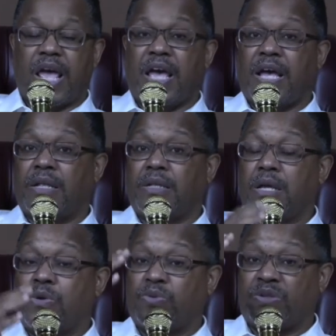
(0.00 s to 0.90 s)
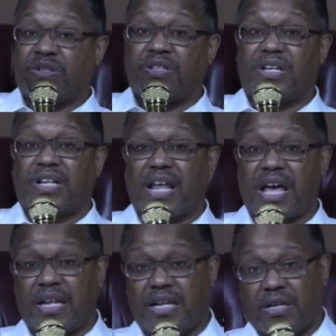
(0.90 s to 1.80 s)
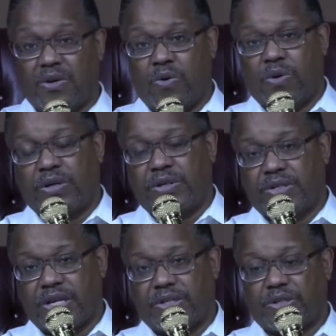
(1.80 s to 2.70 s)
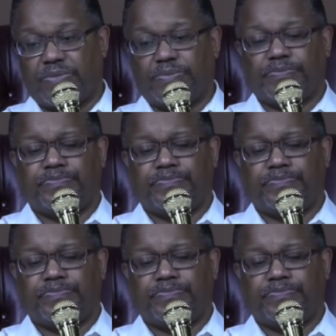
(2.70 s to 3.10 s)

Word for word: and it was a declining organization.